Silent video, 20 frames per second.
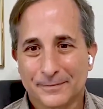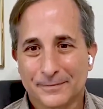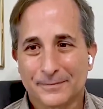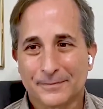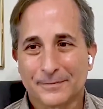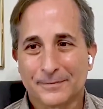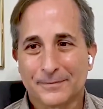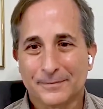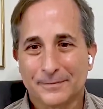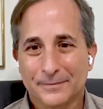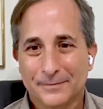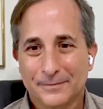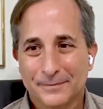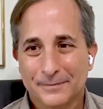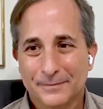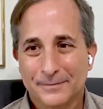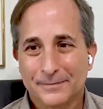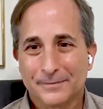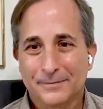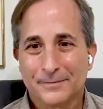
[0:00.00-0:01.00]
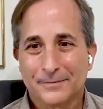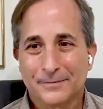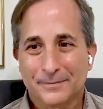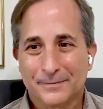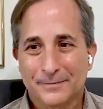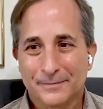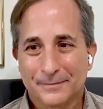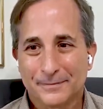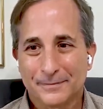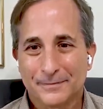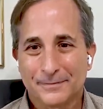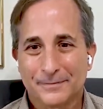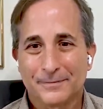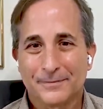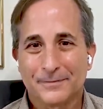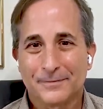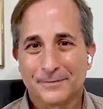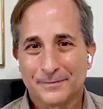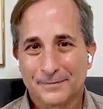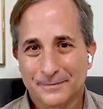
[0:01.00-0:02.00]

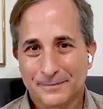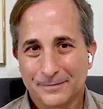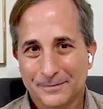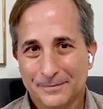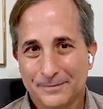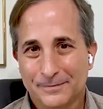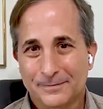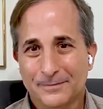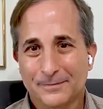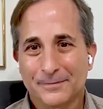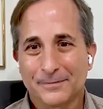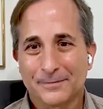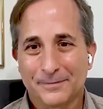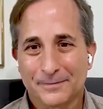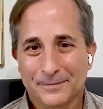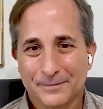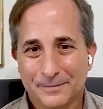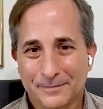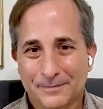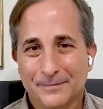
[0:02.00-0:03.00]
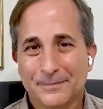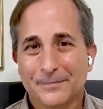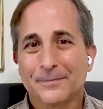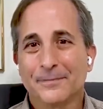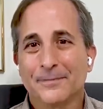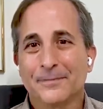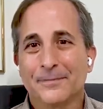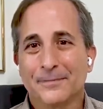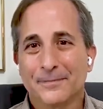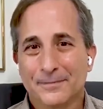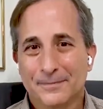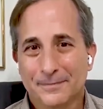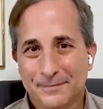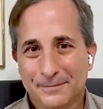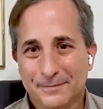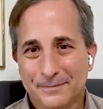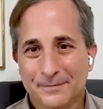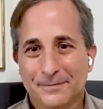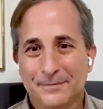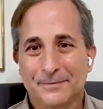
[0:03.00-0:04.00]

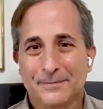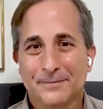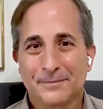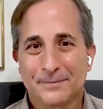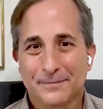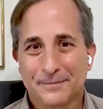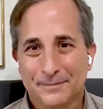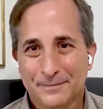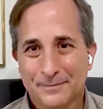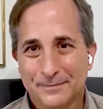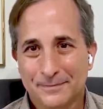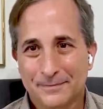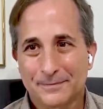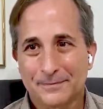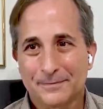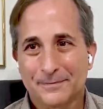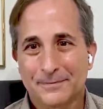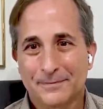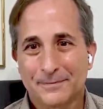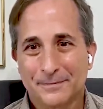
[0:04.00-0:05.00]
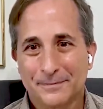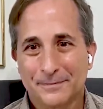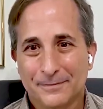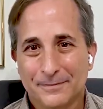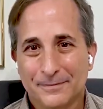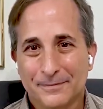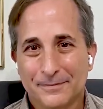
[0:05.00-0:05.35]
No words are spoken by the person on screen.